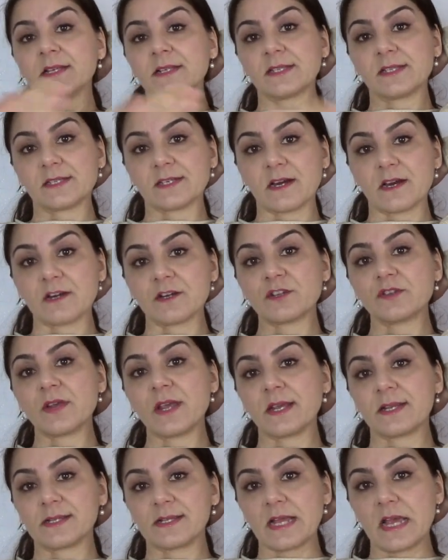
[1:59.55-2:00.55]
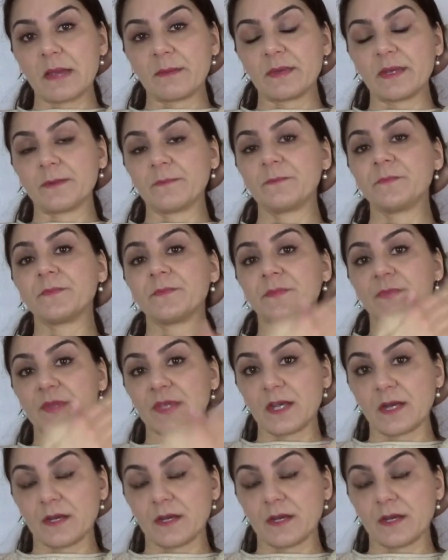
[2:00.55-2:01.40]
start to examine the